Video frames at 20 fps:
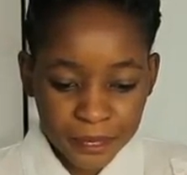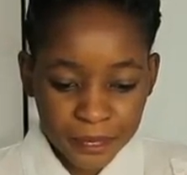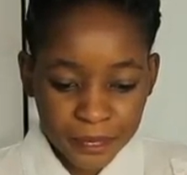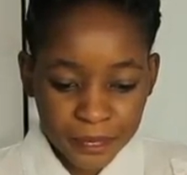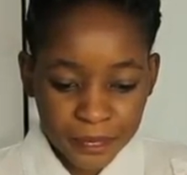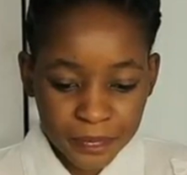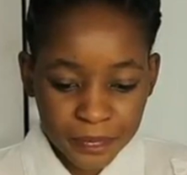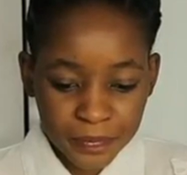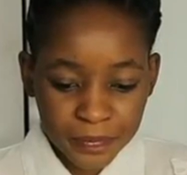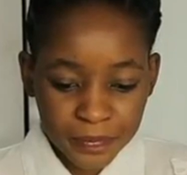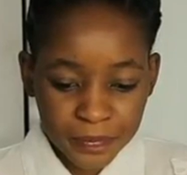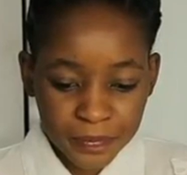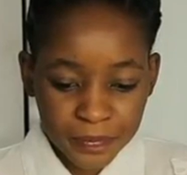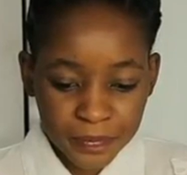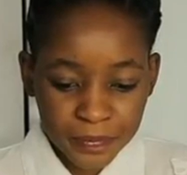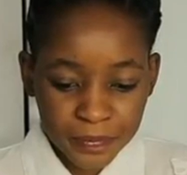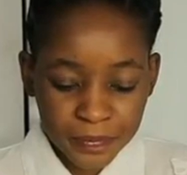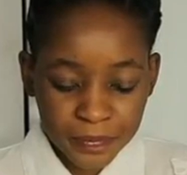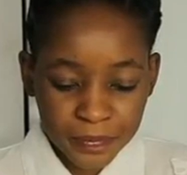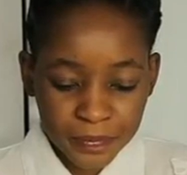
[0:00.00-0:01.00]

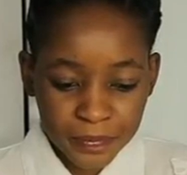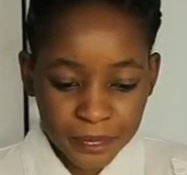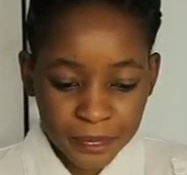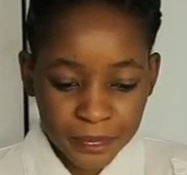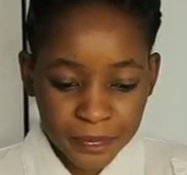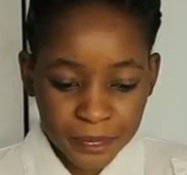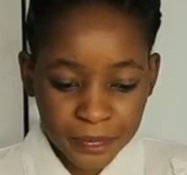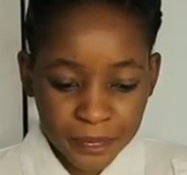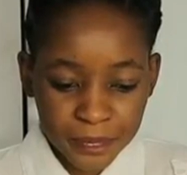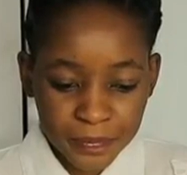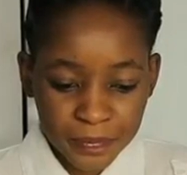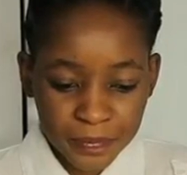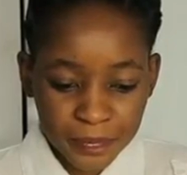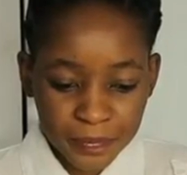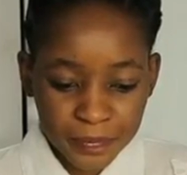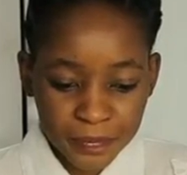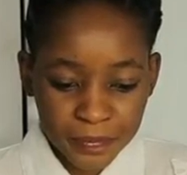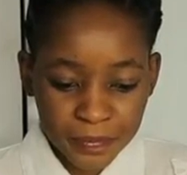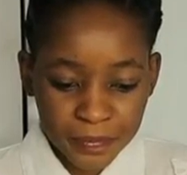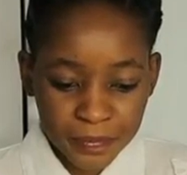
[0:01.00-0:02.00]

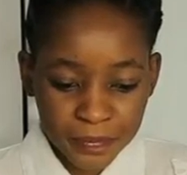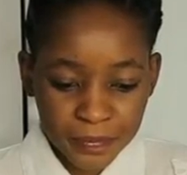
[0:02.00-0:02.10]
No one is speaking in this clip.